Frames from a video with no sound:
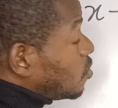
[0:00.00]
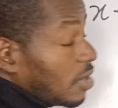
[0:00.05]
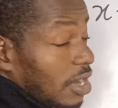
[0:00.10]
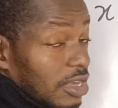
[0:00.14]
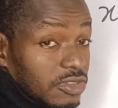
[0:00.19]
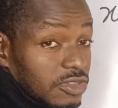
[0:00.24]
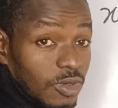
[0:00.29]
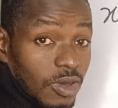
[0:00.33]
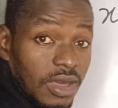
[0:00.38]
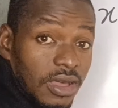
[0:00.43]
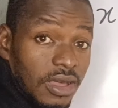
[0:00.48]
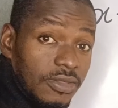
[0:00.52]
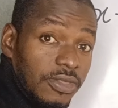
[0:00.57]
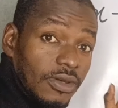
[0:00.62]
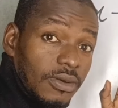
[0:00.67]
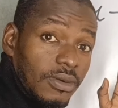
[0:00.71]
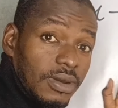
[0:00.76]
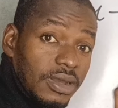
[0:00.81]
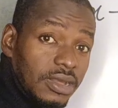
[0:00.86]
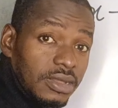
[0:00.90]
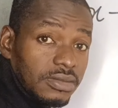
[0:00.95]
you can check out
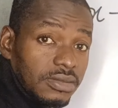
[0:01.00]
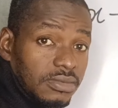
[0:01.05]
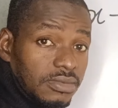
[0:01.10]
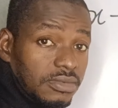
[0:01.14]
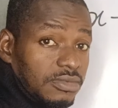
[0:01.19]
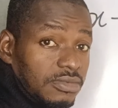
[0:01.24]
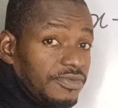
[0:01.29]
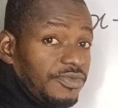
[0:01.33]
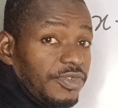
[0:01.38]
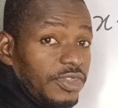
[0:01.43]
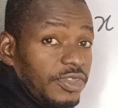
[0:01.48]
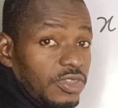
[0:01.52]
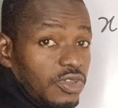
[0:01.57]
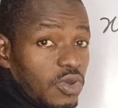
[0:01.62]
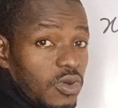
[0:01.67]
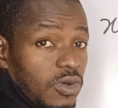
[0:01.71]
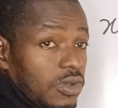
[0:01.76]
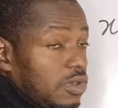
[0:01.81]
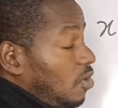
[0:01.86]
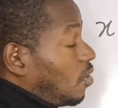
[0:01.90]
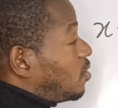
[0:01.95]
our
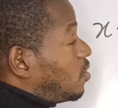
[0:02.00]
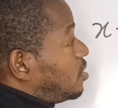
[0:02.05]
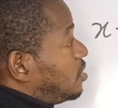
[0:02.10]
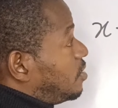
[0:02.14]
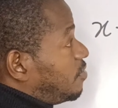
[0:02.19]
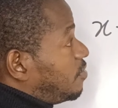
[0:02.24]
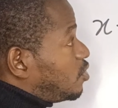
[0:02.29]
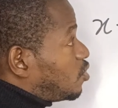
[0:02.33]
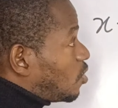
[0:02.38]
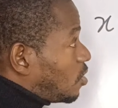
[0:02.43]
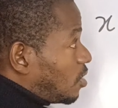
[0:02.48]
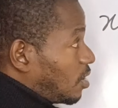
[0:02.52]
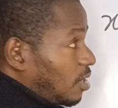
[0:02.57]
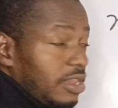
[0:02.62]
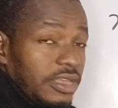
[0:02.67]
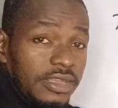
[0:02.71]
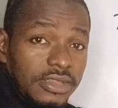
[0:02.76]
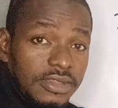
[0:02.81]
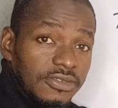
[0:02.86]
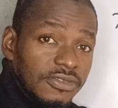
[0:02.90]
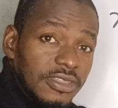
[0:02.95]
video on long division.
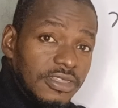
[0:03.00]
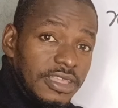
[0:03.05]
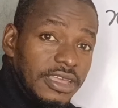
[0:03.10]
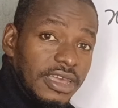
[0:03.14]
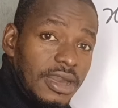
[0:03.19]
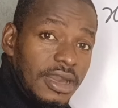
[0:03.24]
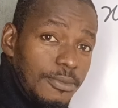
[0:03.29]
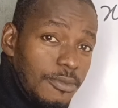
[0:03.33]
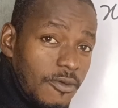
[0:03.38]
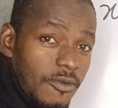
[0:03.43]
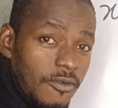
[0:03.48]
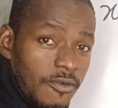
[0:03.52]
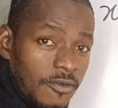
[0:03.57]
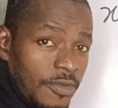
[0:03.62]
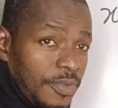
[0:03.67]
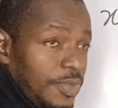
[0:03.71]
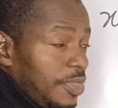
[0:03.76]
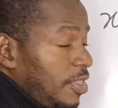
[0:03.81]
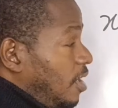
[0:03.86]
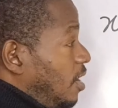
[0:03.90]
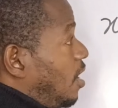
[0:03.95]
Click this link above.
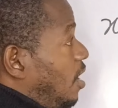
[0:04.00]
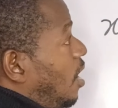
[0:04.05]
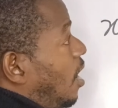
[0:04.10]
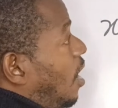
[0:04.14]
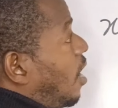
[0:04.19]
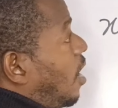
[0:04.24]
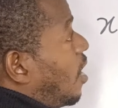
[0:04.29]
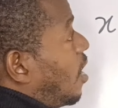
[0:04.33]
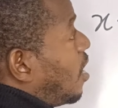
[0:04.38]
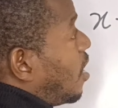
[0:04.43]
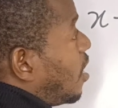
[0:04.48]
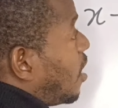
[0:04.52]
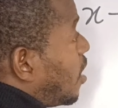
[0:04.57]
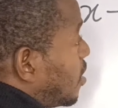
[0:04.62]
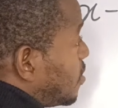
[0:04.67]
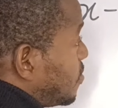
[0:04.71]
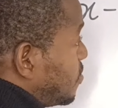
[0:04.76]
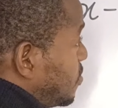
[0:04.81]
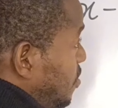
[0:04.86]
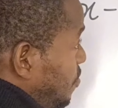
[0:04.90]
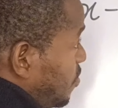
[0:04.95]

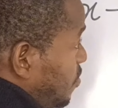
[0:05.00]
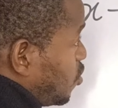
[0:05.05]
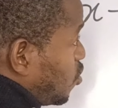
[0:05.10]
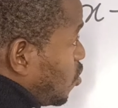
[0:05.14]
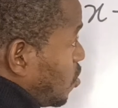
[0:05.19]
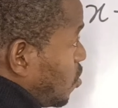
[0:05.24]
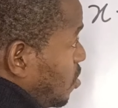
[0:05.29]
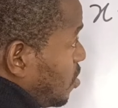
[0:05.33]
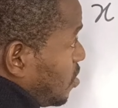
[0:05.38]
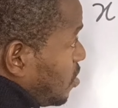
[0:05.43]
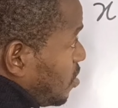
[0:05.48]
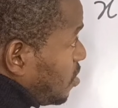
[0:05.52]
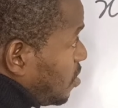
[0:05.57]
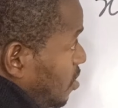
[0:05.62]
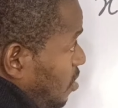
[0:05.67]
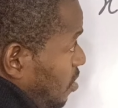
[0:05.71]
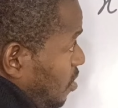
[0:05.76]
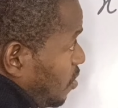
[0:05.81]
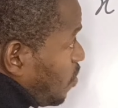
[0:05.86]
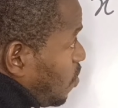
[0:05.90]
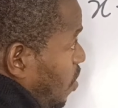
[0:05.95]
Division,
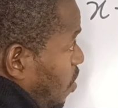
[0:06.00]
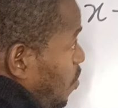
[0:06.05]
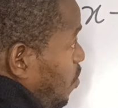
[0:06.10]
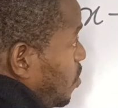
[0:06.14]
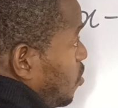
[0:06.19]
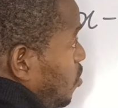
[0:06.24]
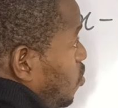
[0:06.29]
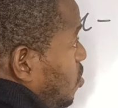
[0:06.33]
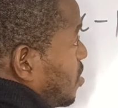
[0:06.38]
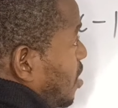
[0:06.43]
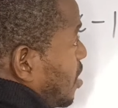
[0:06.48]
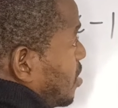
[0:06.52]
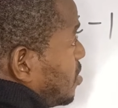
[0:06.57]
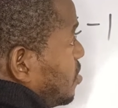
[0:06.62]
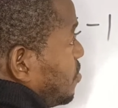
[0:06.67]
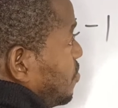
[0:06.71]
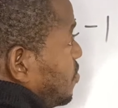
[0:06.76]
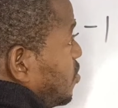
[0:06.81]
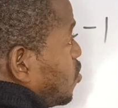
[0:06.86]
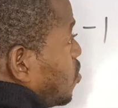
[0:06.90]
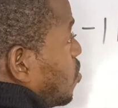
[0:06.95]
when we looked at
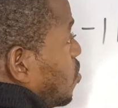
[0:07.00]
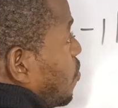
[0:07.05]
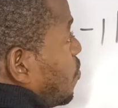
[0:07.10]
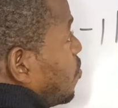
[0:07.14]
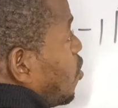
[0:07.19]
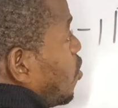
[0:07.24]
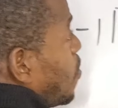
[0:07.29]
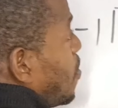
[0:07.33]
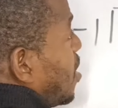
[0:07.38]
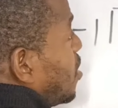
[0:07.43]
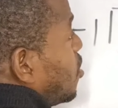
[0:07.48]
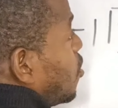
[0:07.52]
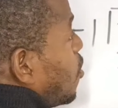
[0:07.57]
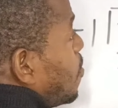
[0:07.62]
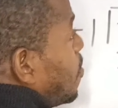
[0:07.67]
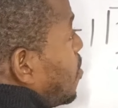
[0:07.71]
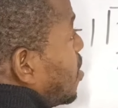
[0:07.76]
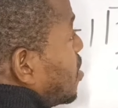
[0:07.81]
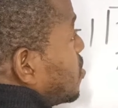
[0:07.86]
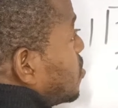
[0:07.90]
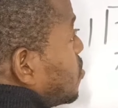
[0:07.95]
division of normal
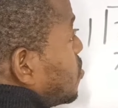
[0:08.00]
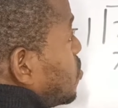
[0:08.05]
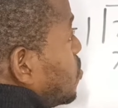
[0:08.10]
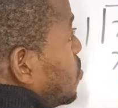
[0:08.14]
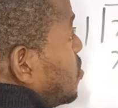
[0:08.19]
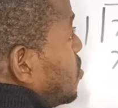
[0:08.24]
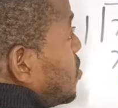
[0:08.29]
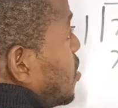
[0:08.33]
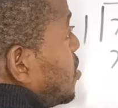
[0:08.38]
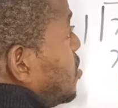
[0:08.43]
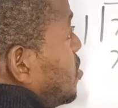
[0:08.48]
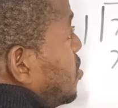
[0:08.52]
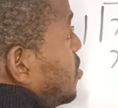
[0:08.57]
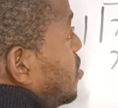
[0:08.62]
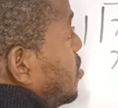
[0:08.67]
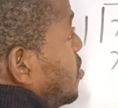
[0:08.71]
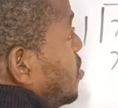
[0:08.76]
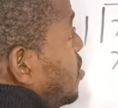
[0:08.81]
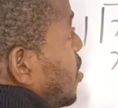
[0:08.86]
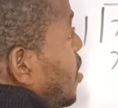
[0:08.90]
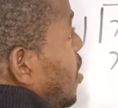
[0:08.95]
numbers, we said
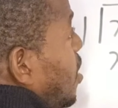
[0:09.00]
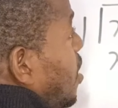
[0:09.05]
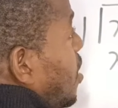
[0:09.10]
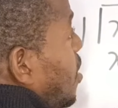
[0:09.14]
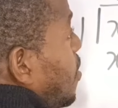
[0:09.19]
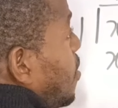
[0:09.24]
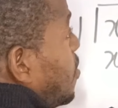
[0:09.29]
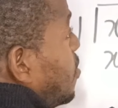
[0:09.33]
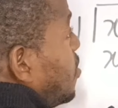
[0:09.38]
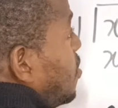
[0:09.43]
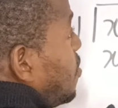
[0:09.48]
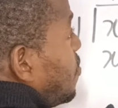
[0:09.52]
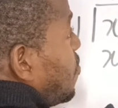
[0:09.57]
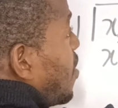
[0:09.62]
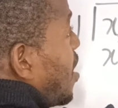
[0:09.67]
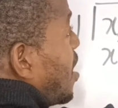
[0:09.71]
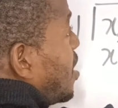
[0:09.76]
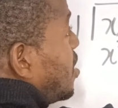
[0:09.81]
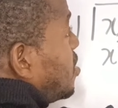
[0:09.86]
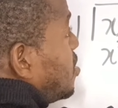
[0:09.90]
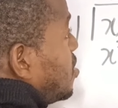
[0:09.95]

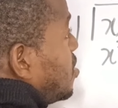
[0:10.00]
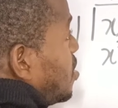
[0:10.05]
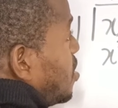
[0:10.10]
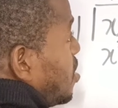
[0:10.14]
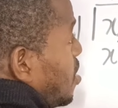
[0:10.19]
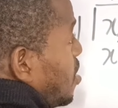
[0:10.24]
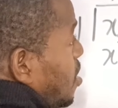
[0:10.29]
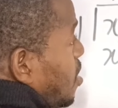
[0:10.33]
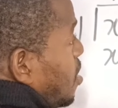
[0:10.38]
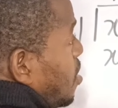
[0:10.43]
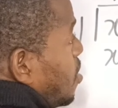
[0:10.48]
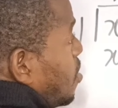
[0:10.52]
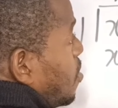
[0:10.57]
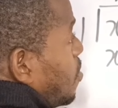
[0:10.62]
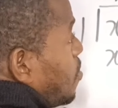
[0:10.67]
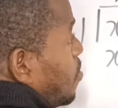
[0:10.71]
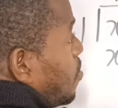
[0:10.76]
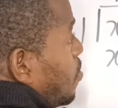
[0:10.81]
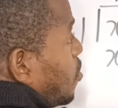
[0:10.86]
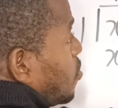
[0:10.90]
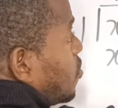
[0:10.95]
divide,
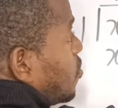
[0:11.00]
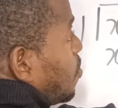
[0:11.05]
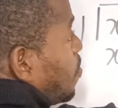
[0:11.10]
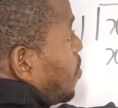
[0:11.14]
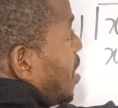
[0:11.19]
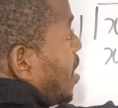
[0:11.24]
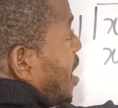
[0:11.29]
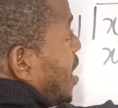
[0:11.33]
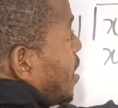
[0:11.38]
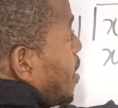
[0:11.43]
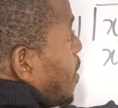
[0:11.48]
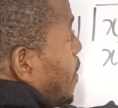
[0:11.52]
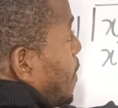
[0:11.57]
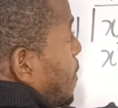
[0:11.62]
multiply,